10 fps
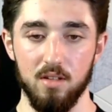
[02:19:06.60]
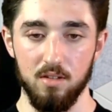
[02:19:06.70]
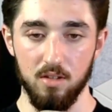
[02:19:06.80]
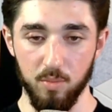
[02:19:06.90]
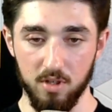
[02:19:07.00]

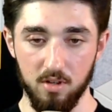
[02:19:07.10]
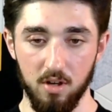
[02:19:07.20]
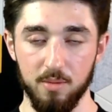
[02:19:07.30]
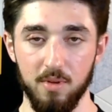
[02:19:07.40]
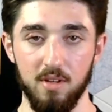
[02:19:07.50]
you can book a
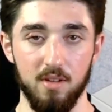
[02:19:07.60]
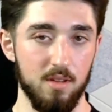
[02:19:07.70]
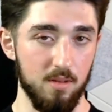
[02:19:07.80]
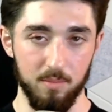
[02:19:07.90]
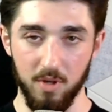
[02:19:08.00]
call with me at
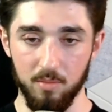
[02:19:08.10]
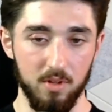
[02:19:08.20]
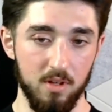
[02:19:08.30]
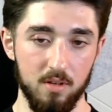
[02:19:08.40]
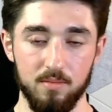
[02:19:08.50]
the button
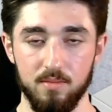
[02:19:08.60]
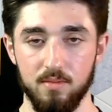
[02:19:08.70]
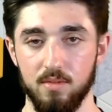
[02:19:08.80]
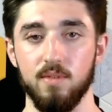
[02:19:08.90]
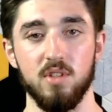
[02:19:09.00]
below.
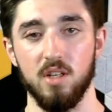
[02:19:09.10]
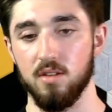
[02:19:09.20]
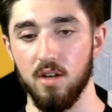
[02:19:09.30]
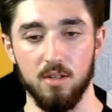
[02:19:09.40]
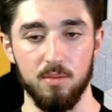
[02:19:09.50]
If you're checking
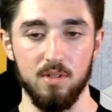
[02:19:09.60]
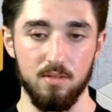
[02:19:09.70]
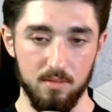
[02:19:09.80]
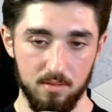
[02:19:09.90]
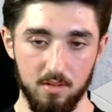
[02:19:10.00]
out the document,
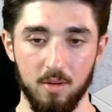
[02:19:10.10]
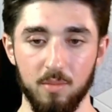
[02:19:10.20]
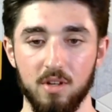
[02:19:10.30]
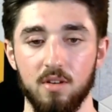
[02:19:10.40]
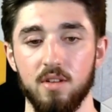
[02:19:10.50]
you can
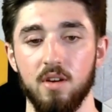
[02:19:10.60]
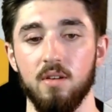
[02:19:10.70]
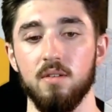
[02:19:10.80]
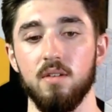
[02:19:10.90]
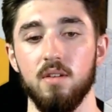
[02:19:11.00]
book a call
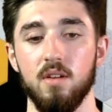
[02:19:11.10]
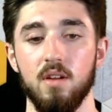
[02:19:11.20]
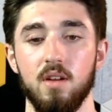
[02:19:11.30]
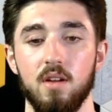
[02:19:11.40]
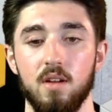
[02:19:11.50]
there,
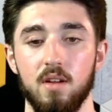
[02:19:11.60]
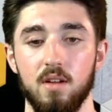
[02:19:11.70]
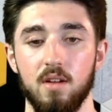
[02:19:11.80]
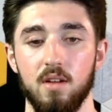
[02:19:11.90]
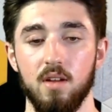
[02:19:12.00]

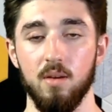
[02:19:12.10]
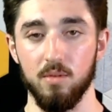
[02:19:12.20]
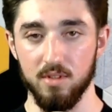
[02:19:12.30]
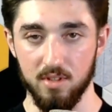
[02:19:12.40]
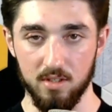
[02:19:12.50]
and
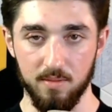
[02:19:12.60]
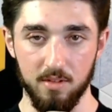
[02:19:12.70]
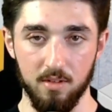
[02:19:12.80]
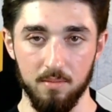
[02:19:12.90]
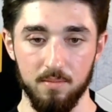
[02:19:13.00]
we'll discuss
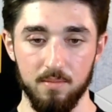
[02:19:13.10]
further.